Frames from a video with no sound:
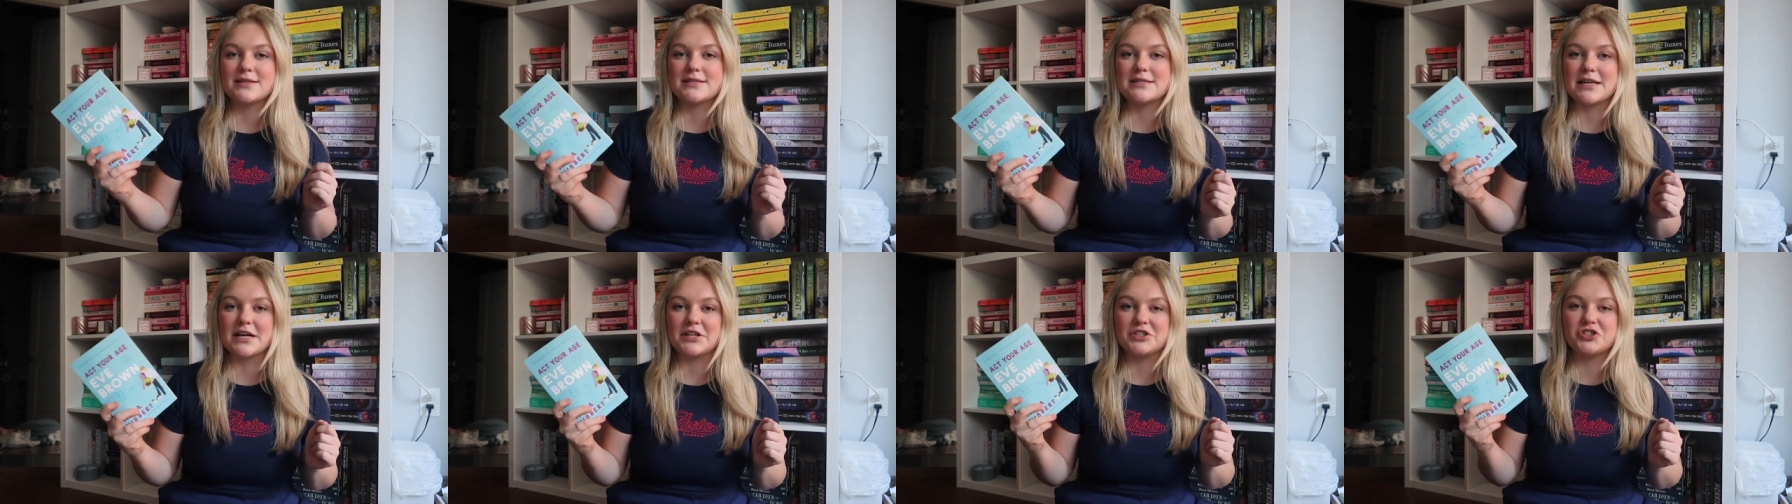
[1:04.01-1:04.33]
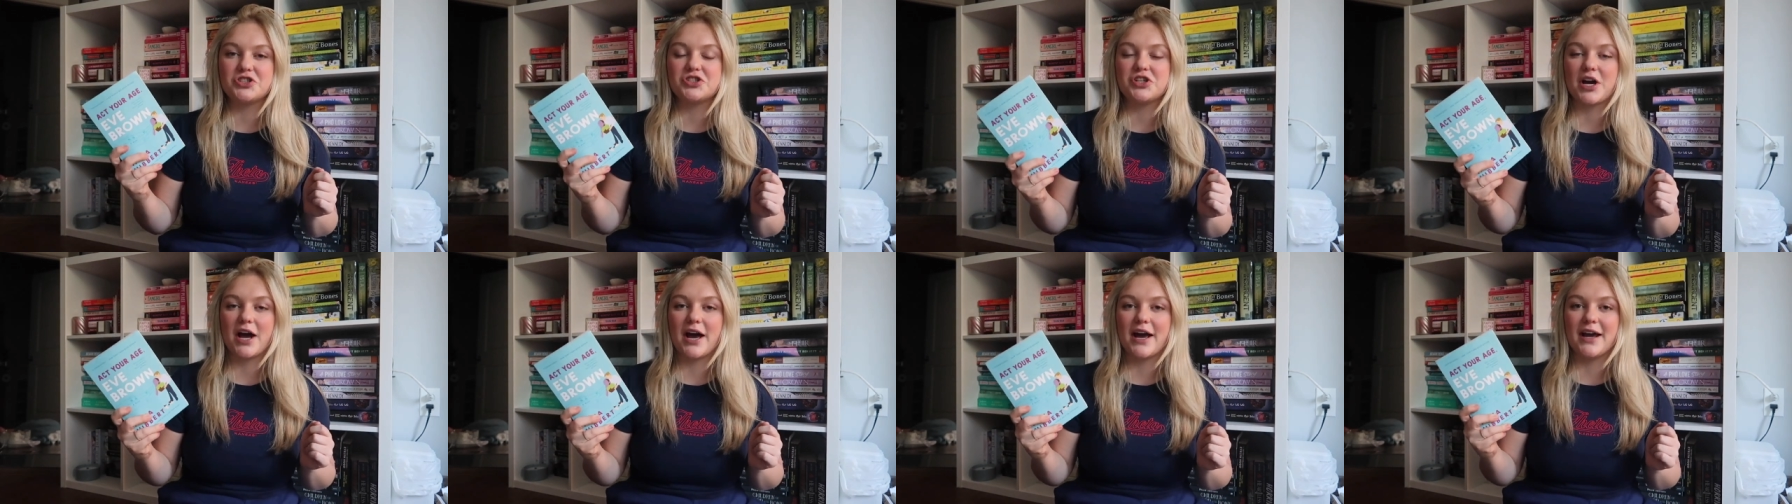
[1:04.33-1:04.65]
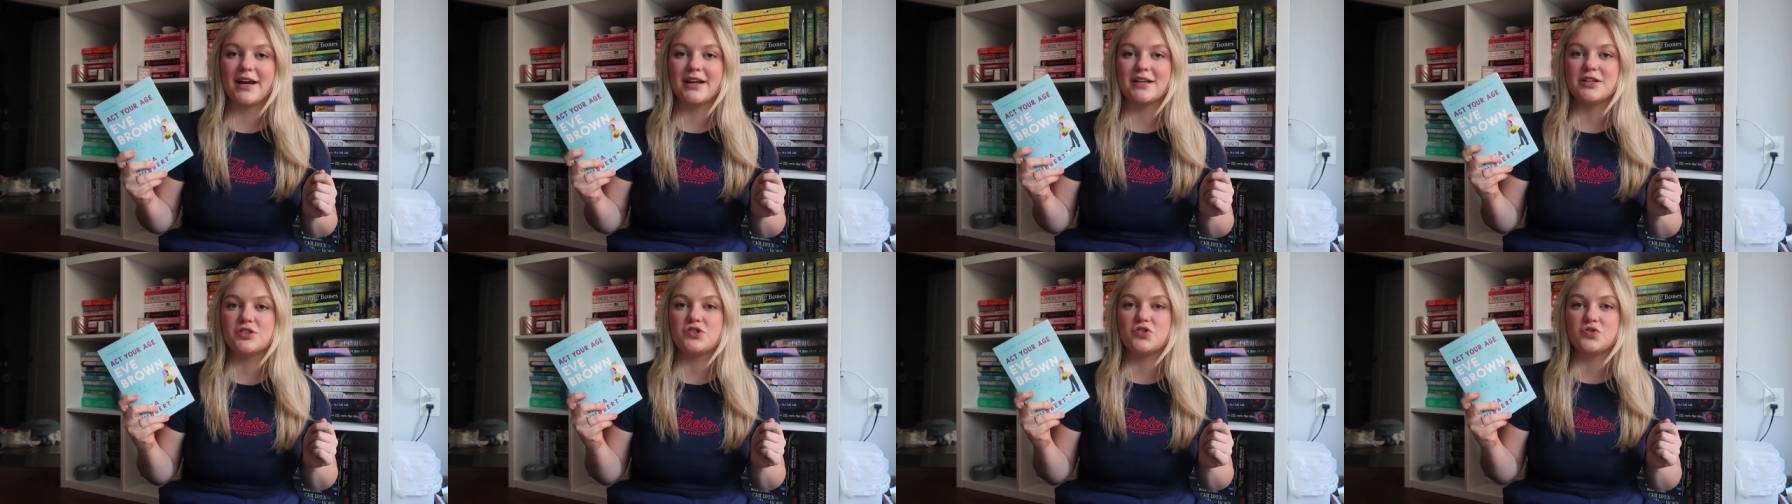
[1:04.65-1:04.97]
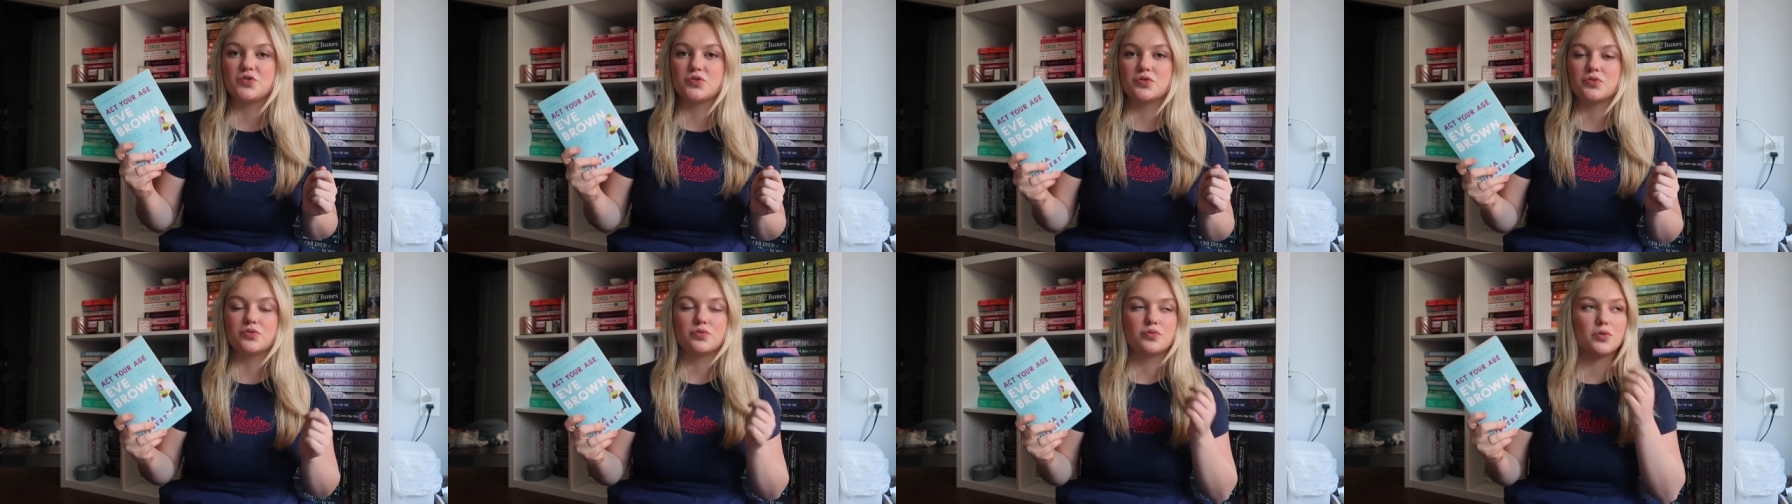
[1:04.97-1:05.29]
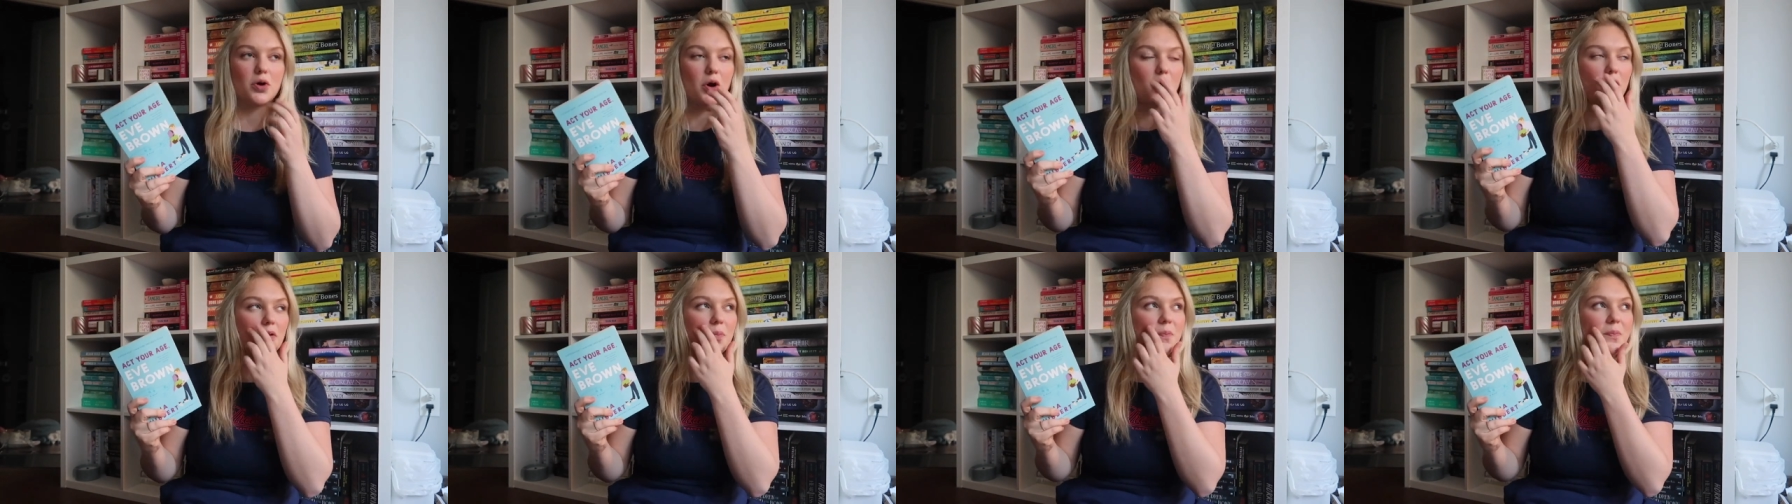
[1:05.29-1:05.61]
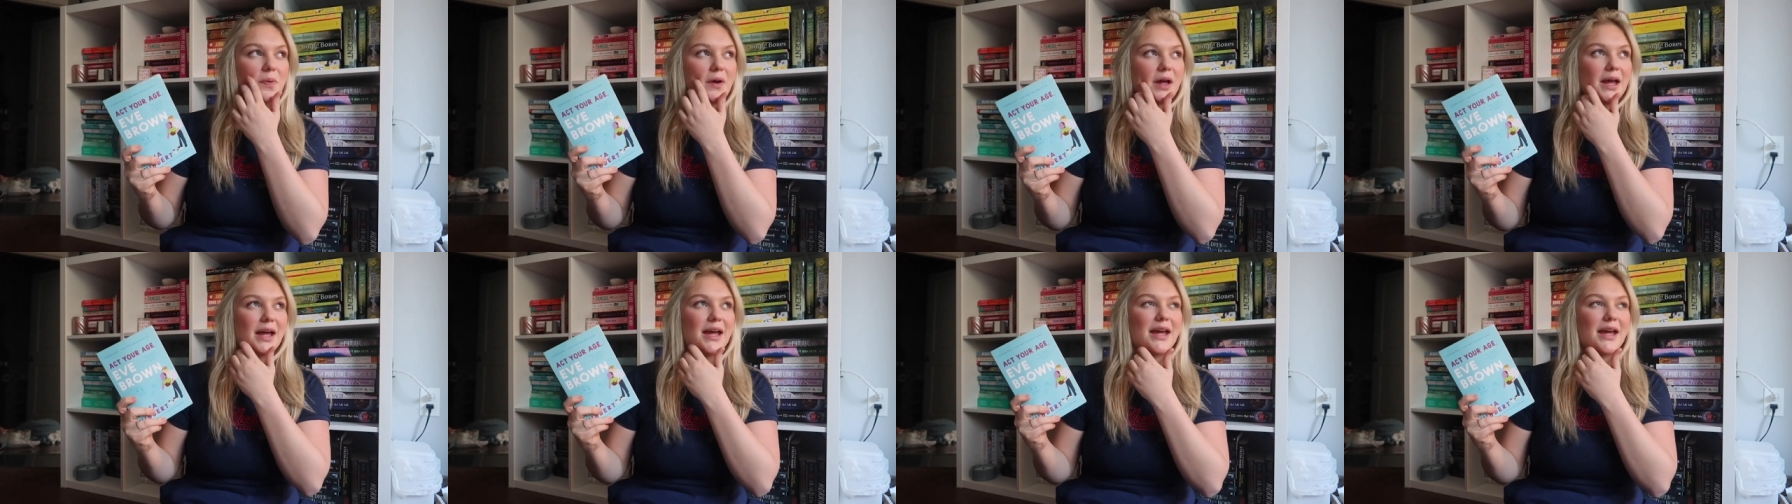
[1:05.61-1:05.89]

sunshine trope,